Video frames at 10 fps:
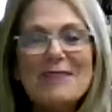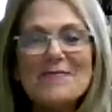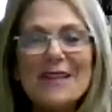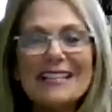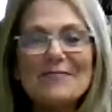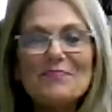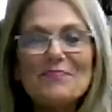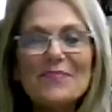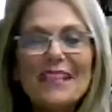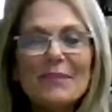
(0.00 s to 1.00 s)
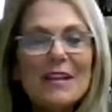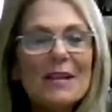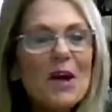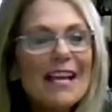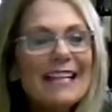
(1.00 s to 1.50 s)
But when
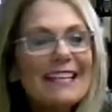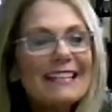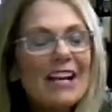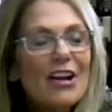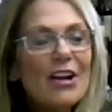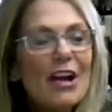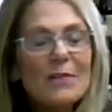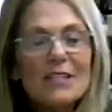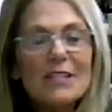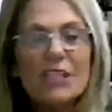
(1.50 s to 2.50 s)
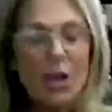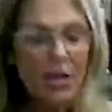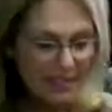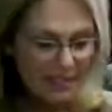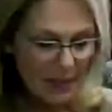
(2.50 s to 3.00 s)
I'm hiking, I'll, I'll be
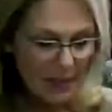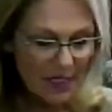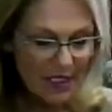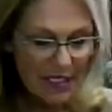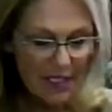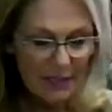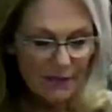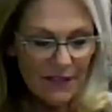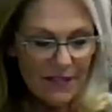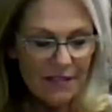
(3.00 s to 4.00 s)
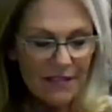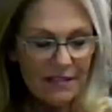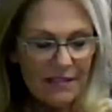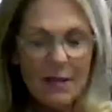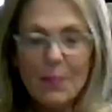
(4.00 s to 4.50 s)
talking to somebody, and if it's
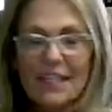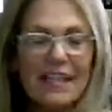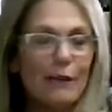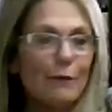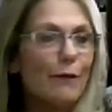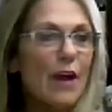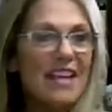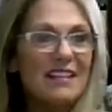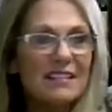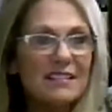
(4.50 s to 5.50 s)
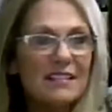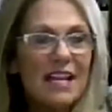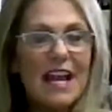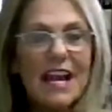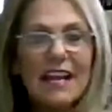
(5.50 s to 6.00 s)
somebody like a friend,
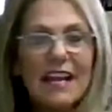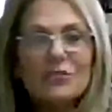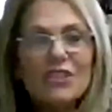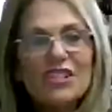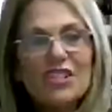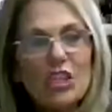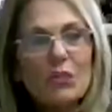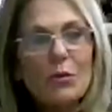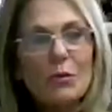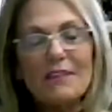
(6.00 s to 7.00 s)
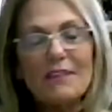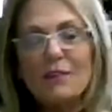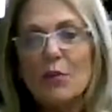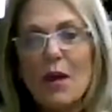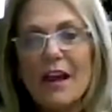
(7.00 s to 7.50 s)
I go, just humor me for
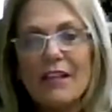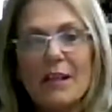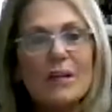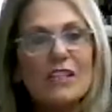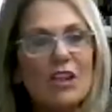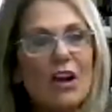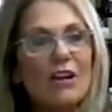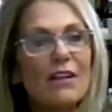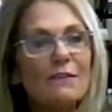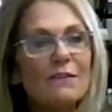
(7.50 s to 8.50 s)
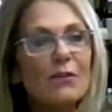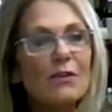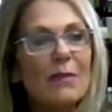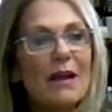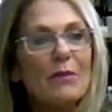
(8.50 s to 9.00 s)
a while. I'm going to talk on the phone
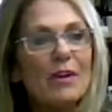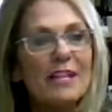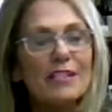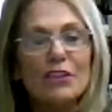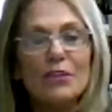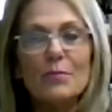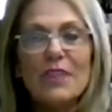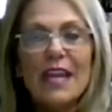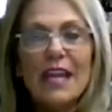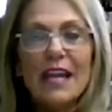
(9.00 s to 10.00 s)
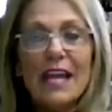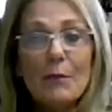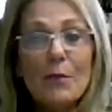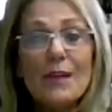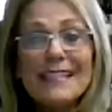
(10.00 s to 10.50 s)
about what I do.
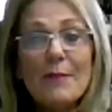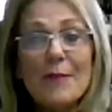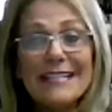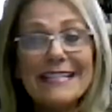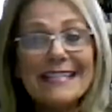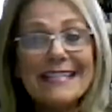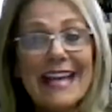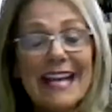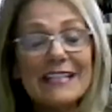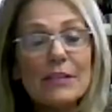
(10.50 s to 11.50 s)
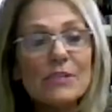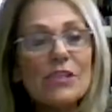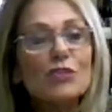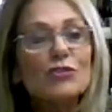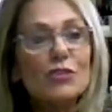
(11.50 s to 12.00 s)
And one time I did that, and there was
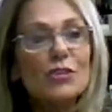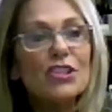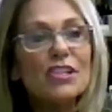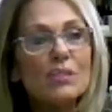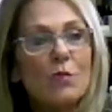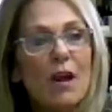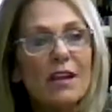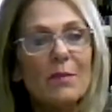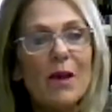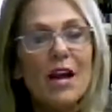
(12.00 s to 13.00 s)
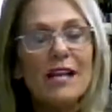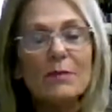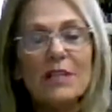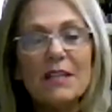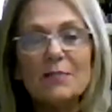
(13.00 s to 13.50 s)
a nutritionist walking
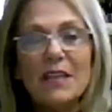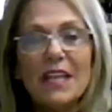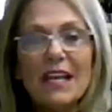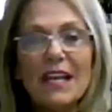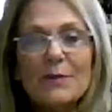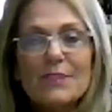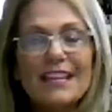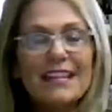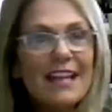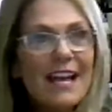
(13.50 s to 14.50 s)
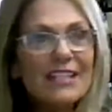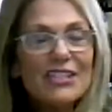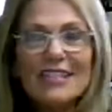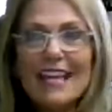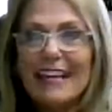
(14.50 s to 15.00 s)
behind me, I was like, yeah, I
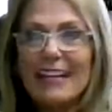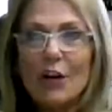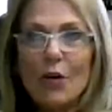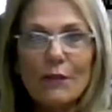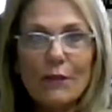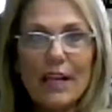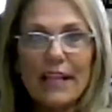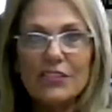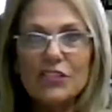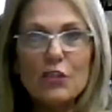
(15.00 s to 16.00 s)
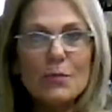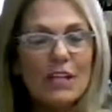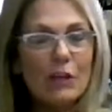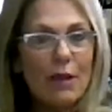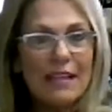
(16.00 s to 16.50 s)
just can't get over it. So
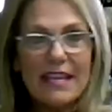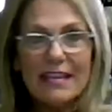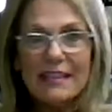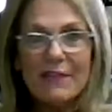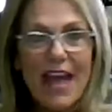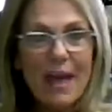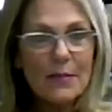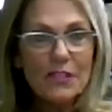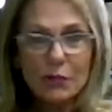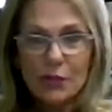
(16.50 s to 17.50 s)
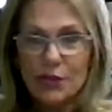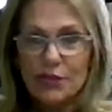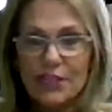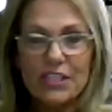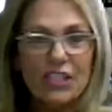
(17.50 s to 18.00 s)
many great things have happened to her
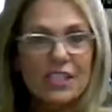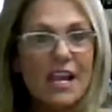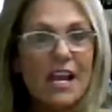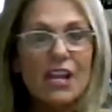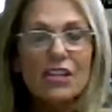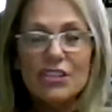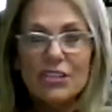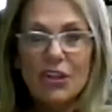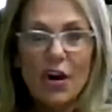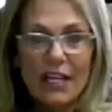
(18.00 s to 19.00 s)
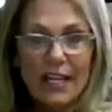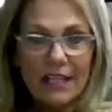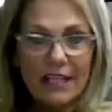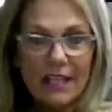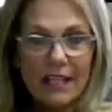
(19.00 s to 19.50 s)
since she
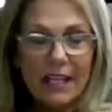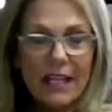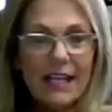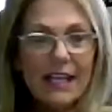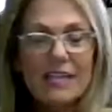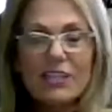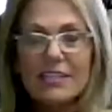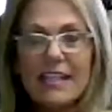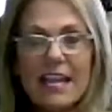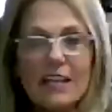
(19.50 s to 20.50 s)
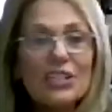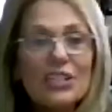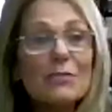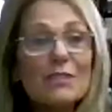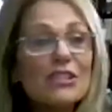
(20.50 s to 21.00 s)
started. And I just can't. And
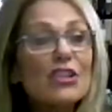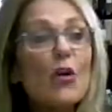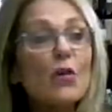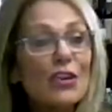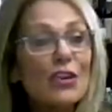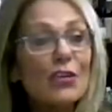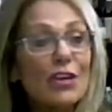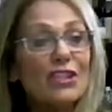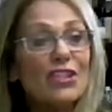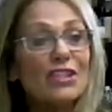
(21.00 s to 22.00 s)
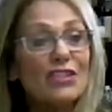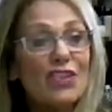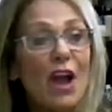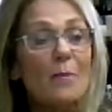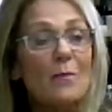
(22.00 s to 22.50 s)
she was so curious. She
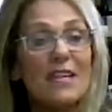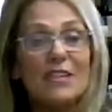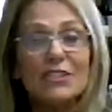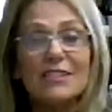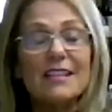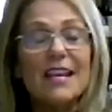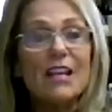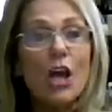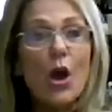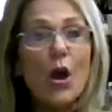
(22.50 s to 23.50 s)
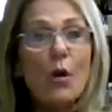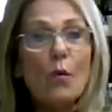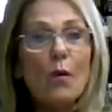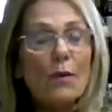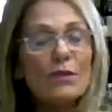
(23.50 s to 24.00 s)
stopped me and she said,
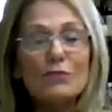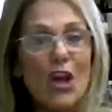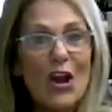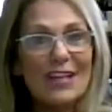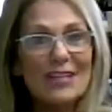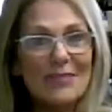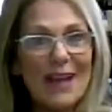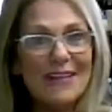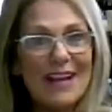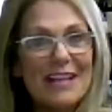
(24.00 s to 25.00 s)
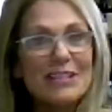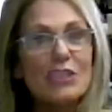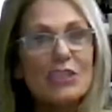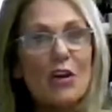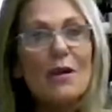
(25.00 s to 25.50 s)
What were you talking about? I
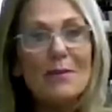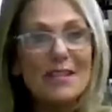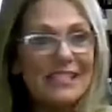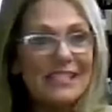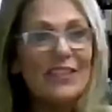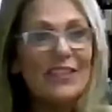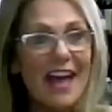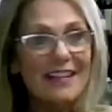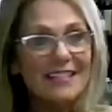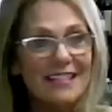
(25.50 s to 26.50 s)
so am into that.